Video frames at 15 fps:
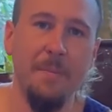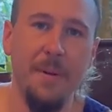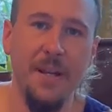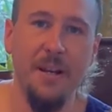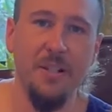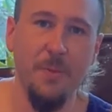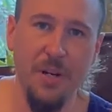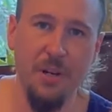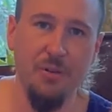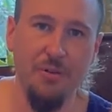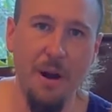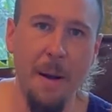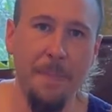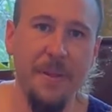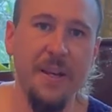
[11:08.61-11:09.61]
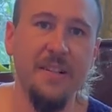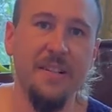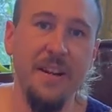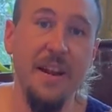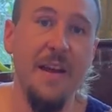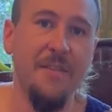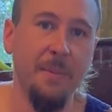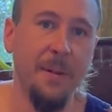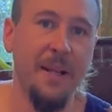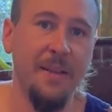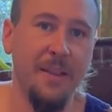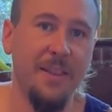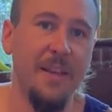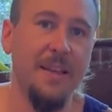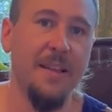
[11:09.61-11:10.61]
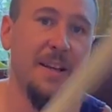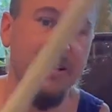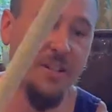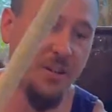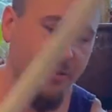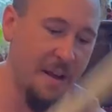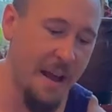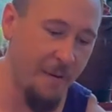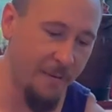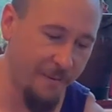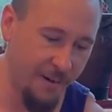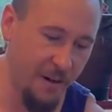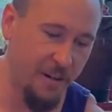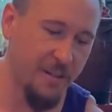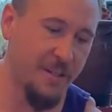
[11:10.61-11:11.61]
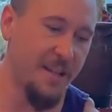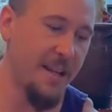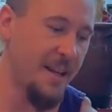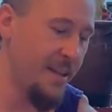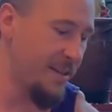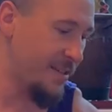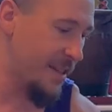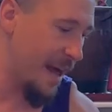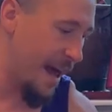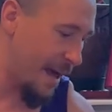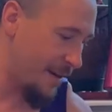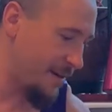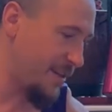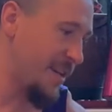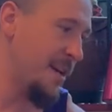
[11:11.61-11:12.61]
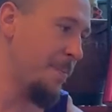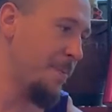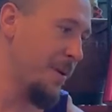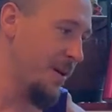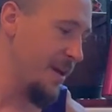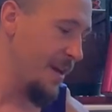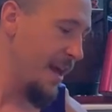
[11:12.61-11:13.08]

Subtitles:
because when you drop these, inevitably the thing that hits the ground first is that tip.